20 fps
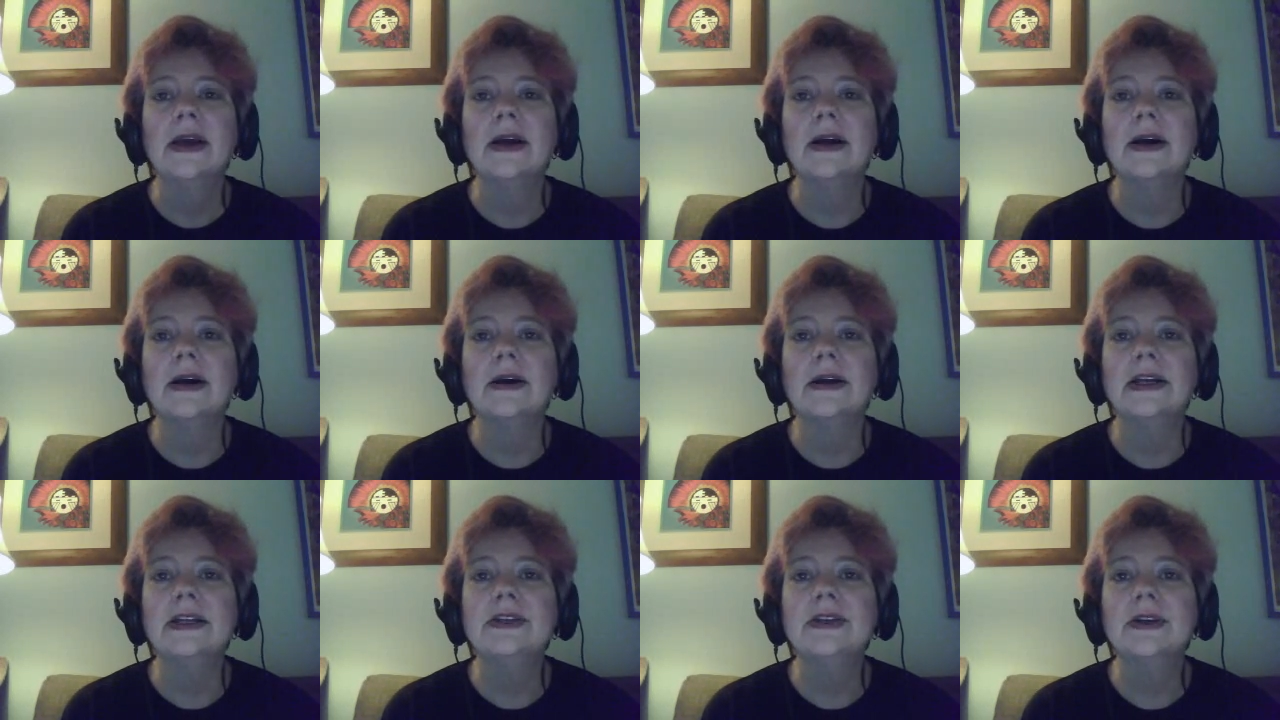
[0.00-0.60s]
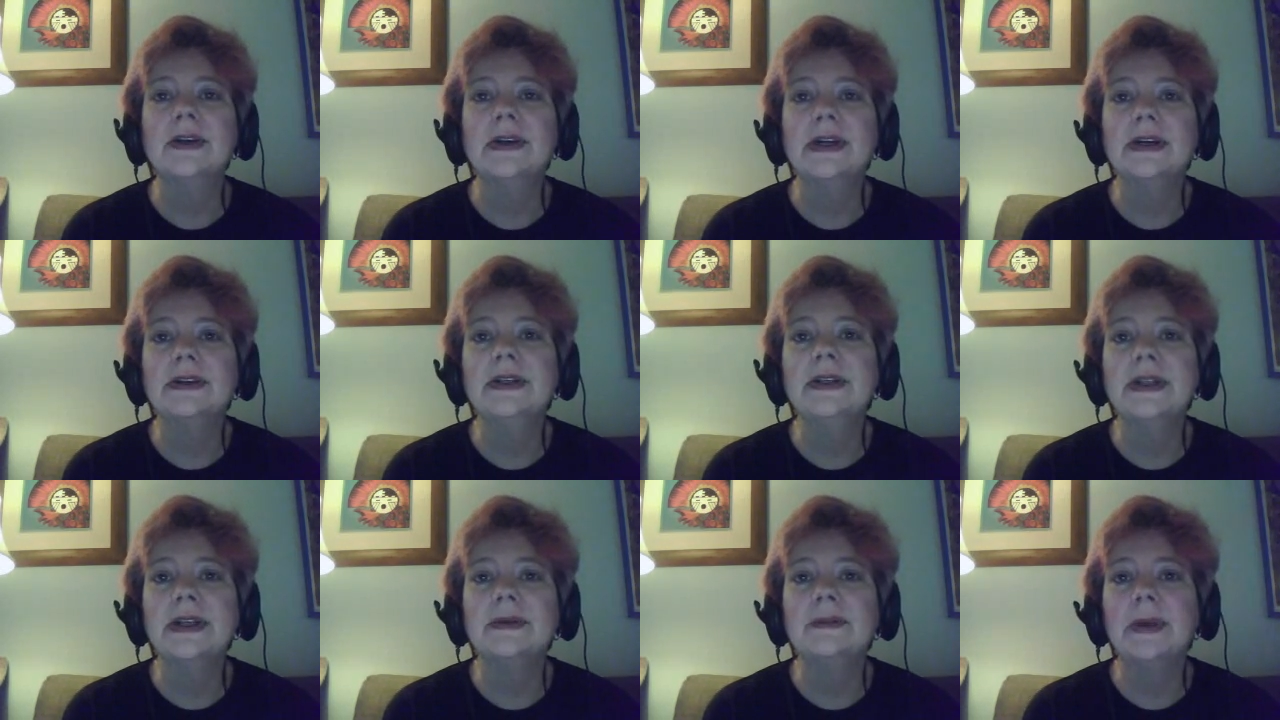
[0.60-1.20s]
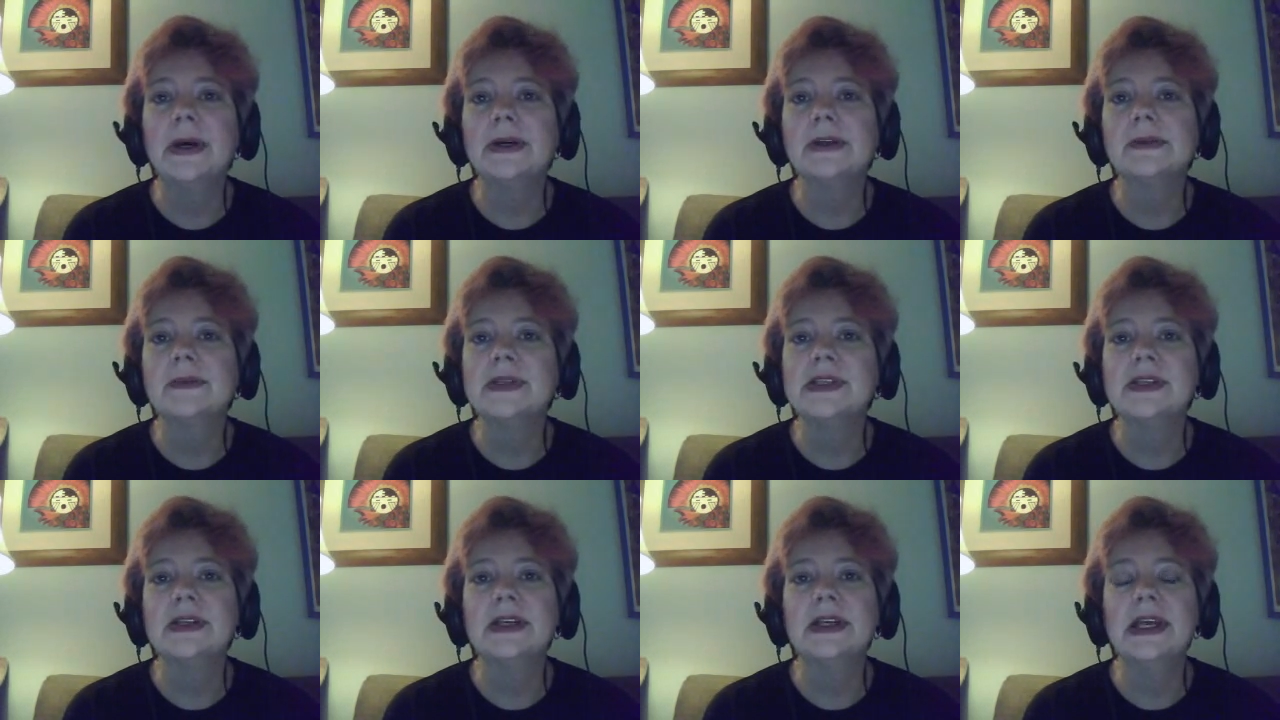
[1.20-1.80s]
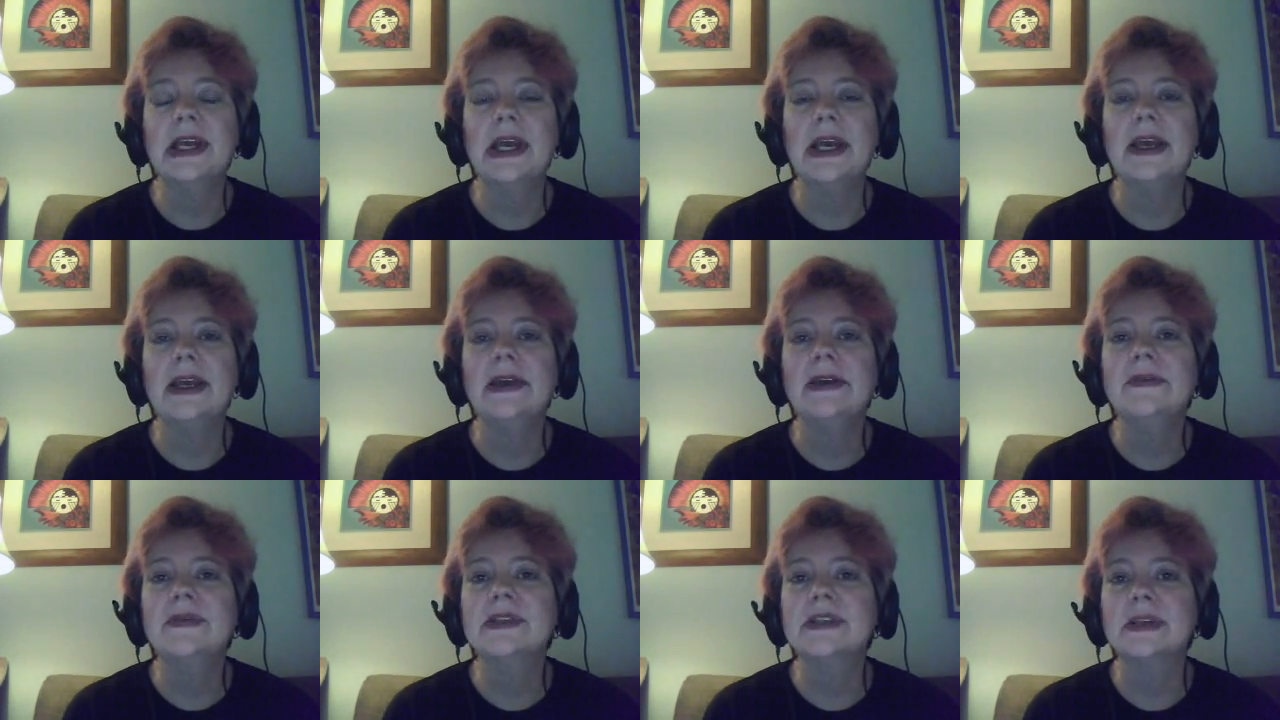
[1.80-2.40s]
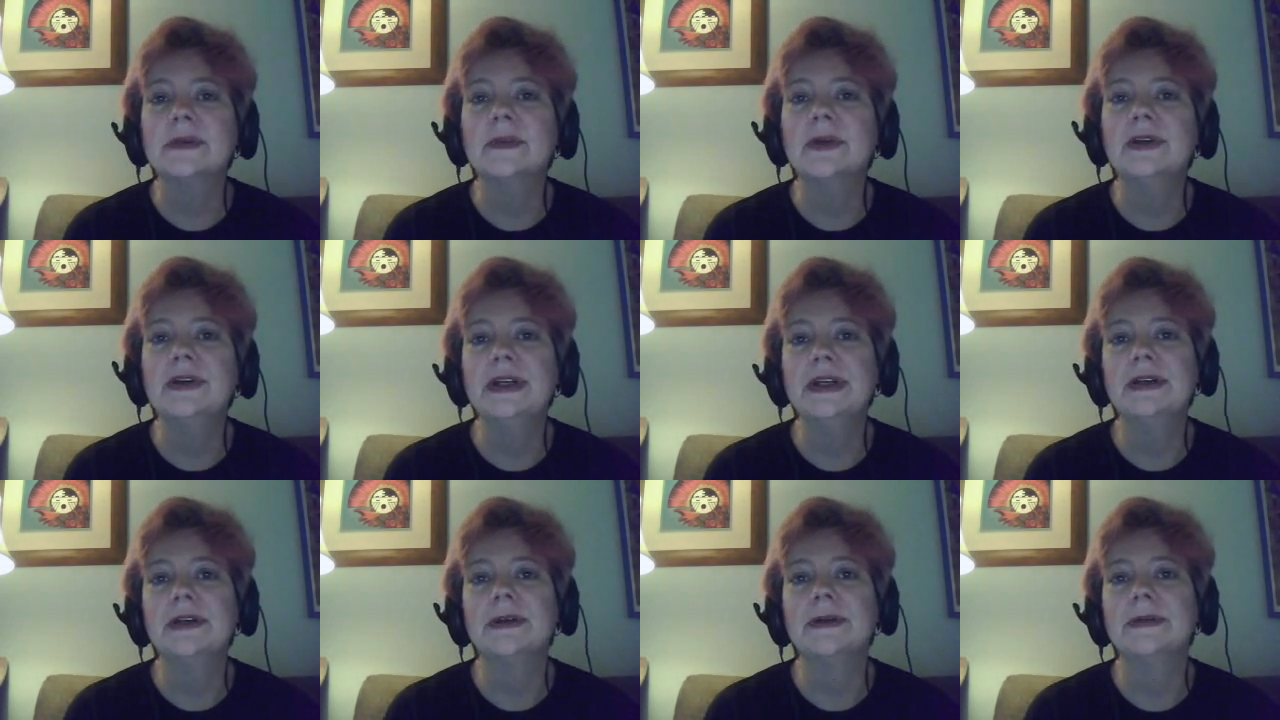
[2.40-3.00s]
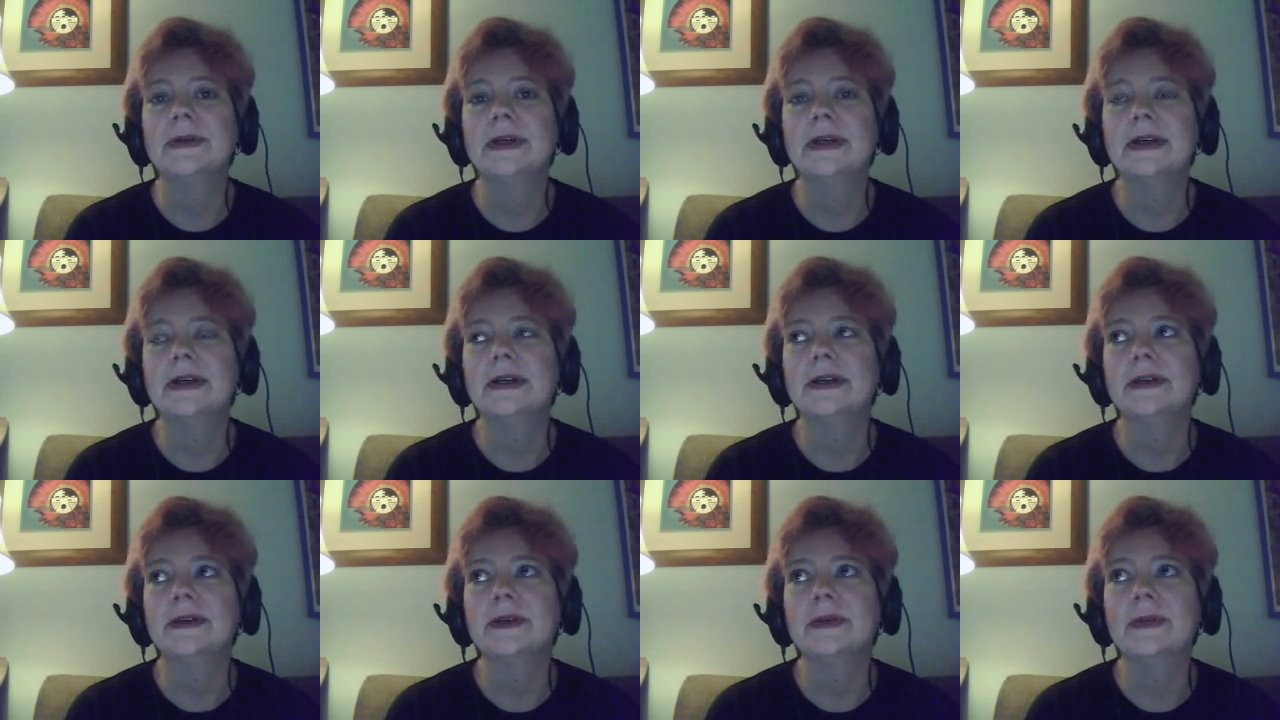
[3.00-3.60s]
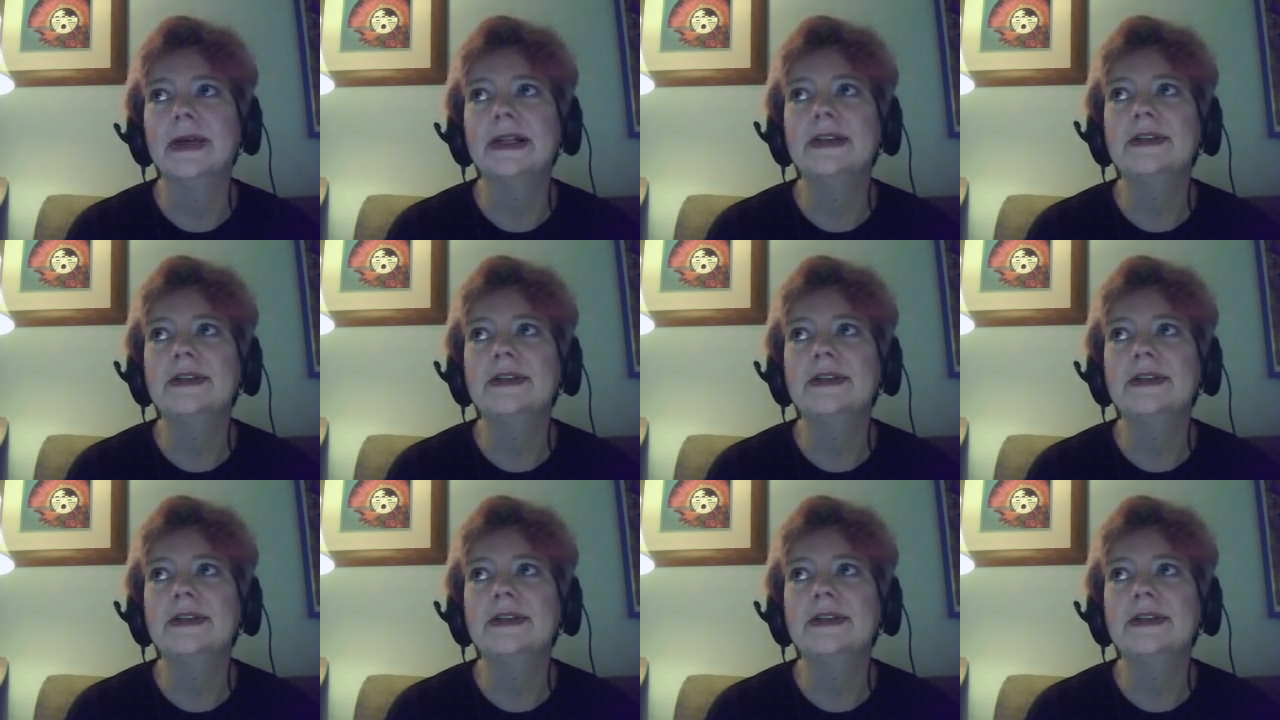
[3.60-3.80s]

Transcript: It turned out that the bottle was in a cave somewhere near the Red